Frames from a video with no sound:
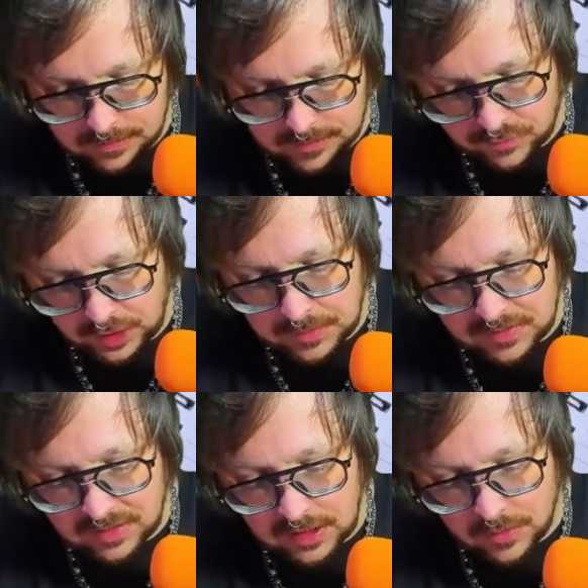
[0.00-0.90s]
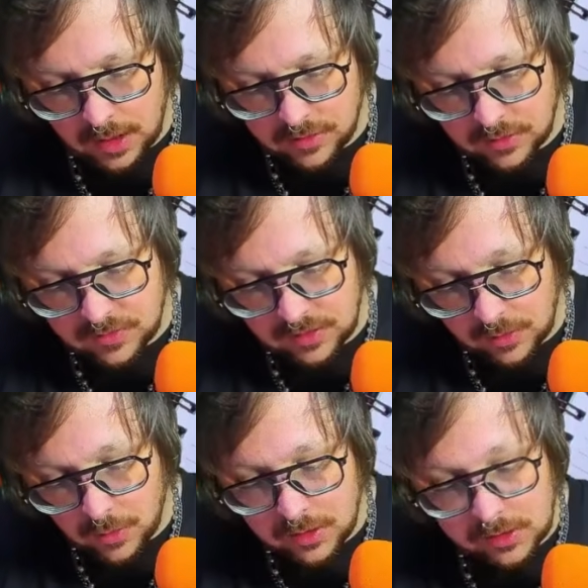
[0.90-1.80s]
Frame the scene around using
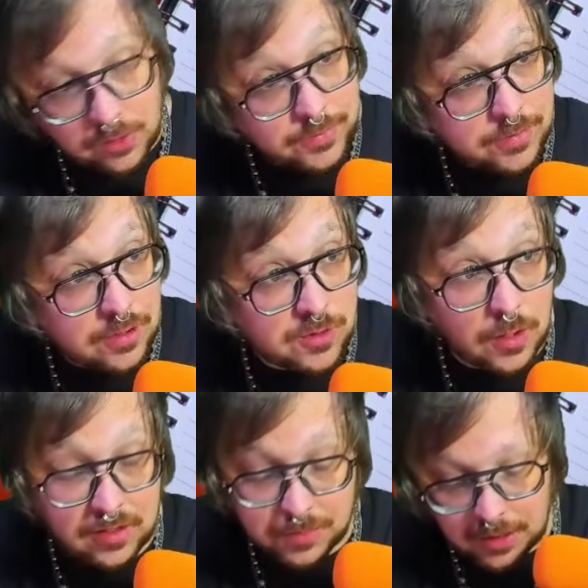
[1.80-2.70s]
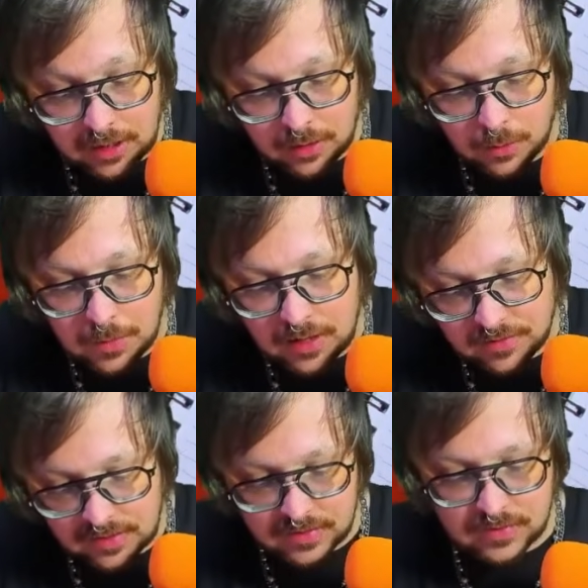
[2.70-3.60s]
oracles. I just want to explain a little bit
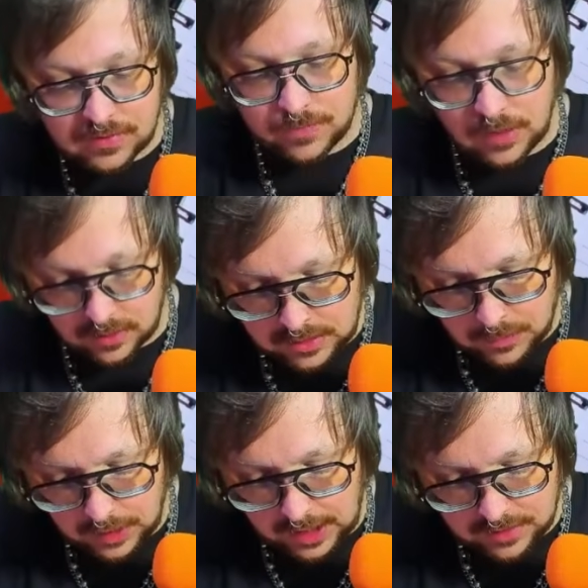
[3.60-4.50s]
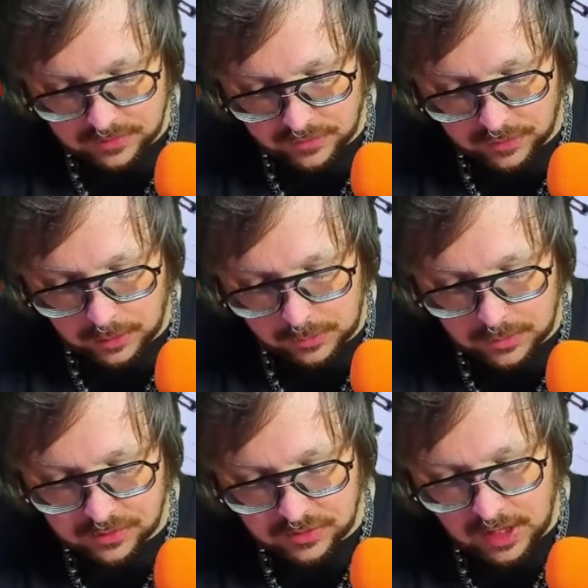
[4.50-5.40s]
since, you know. Then we answer the following
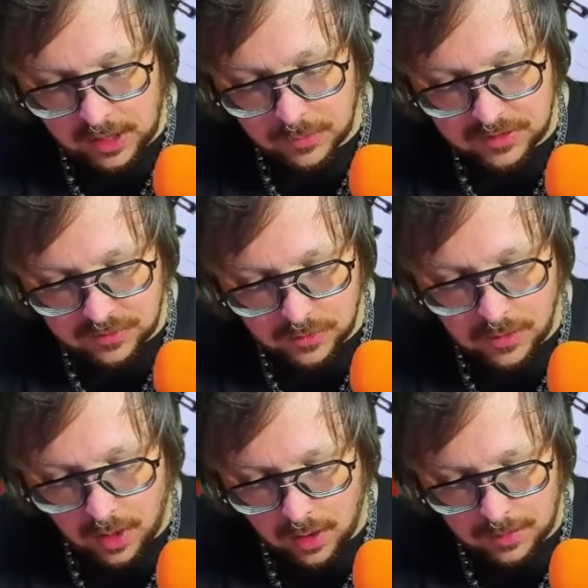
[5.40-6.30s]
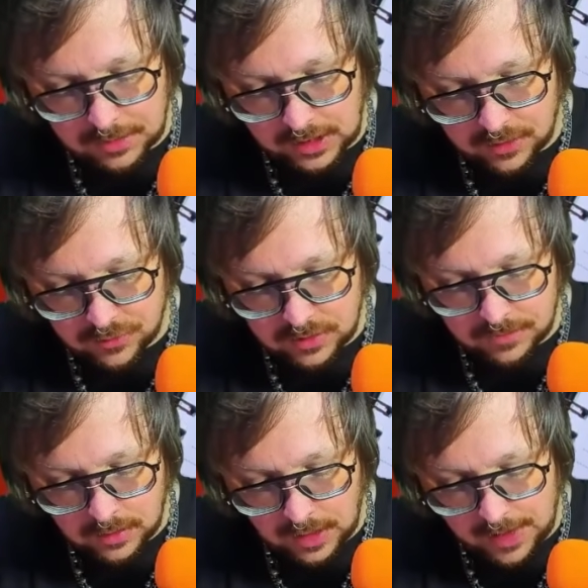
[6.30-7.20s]
question. How do we do our
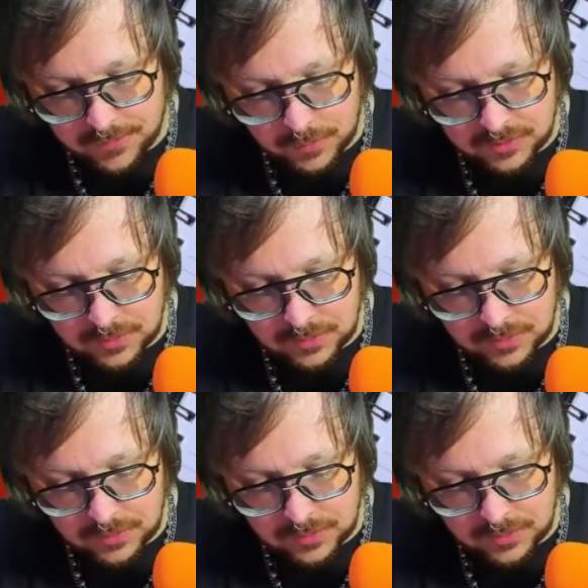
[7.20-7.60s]
obligation? Afterwards,